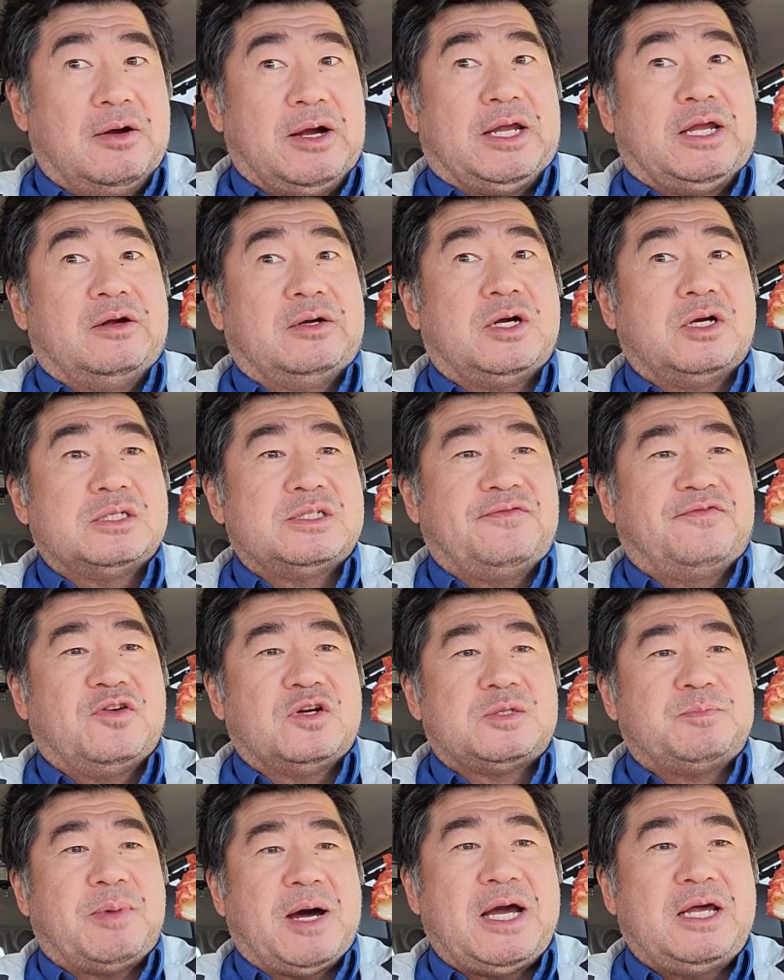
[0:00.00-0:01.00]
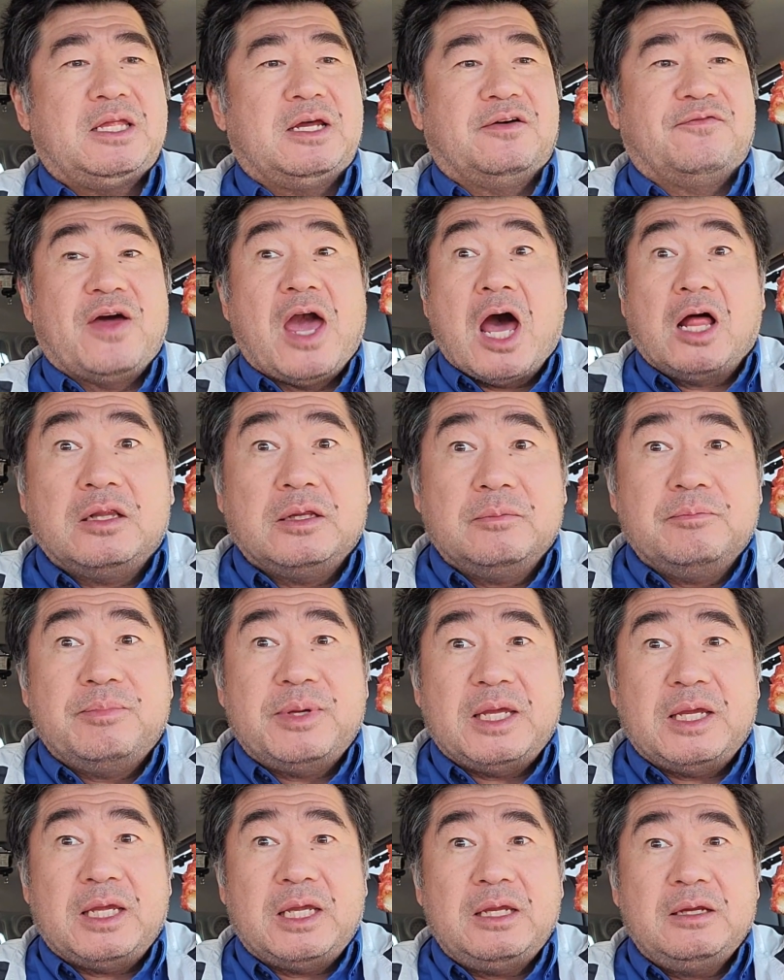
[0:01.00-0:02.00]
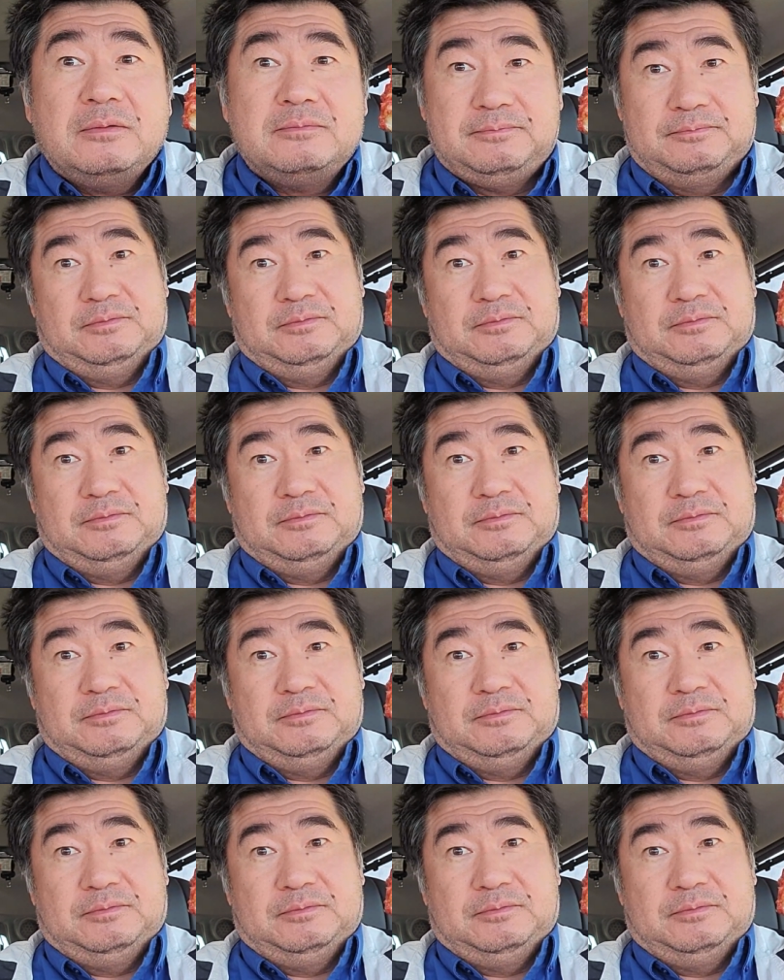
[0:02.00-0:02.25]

All right, here goes the first bite of L&B